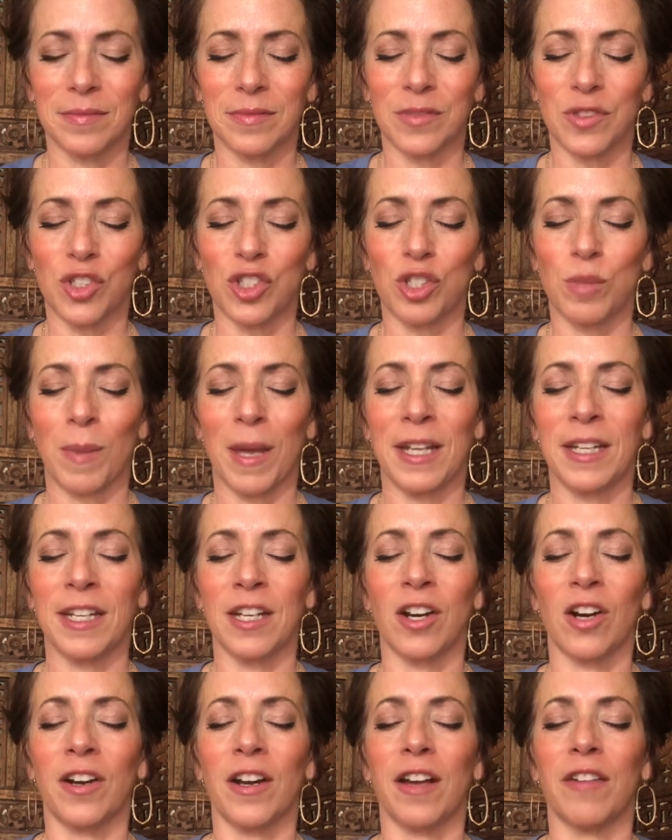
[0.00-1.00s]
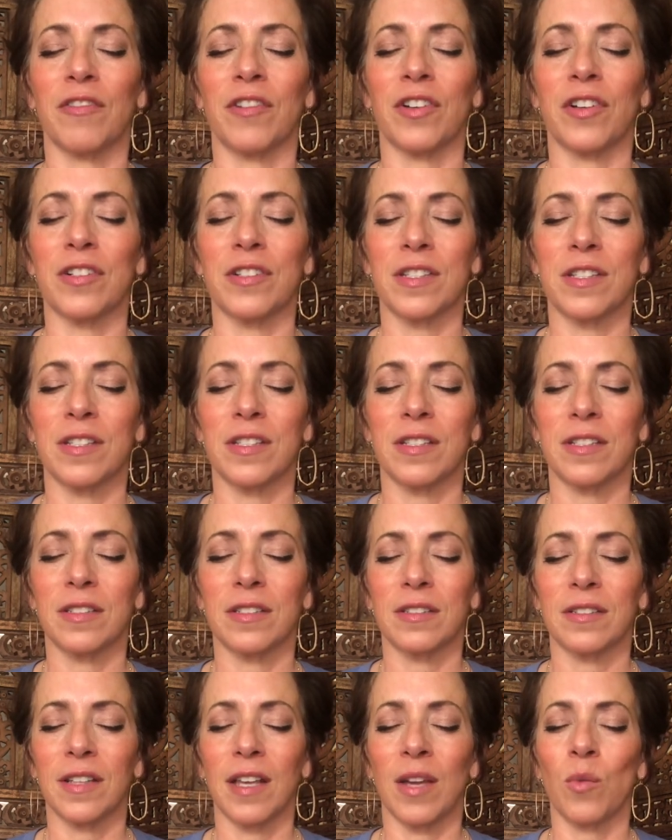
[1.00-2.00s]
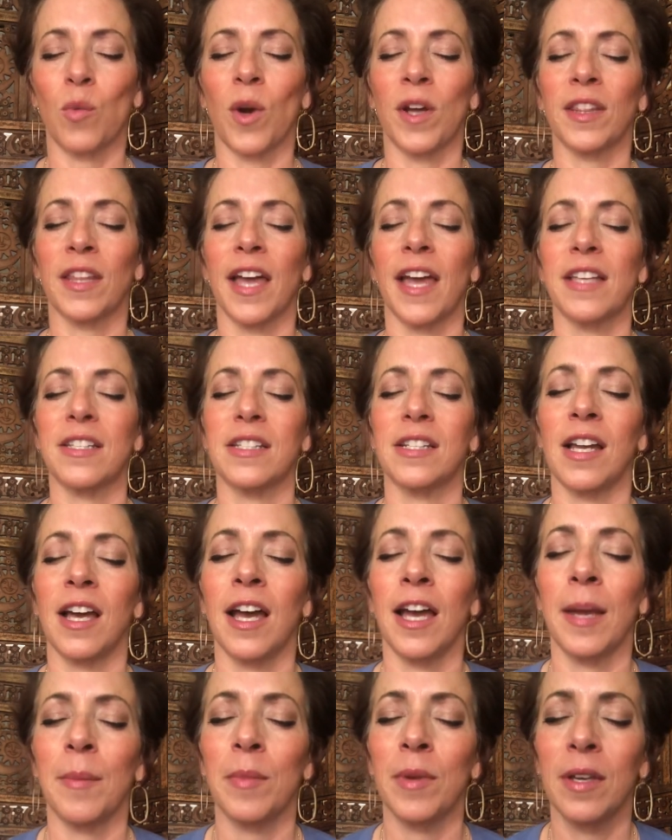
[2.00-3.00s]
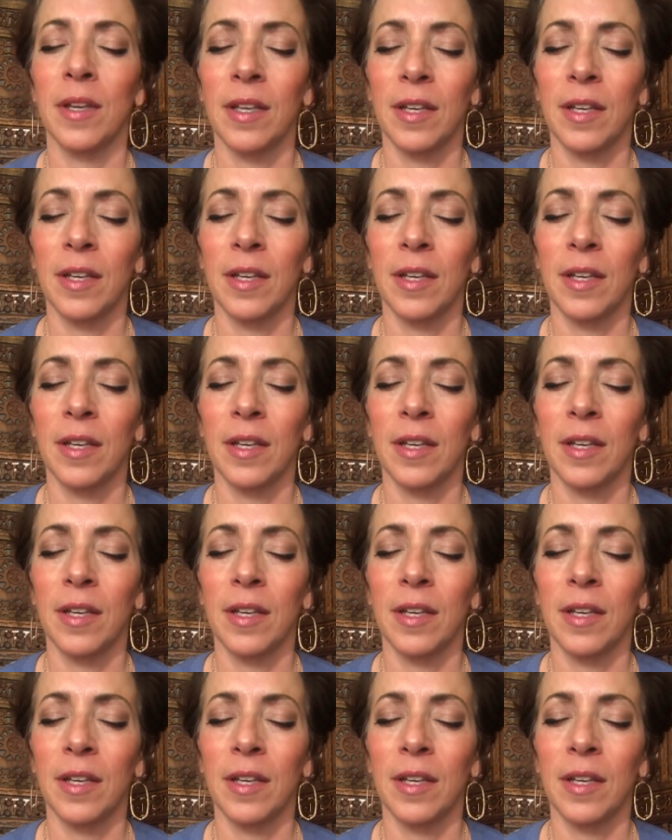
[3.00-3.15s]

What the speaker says: suspending our efforts. And one last time,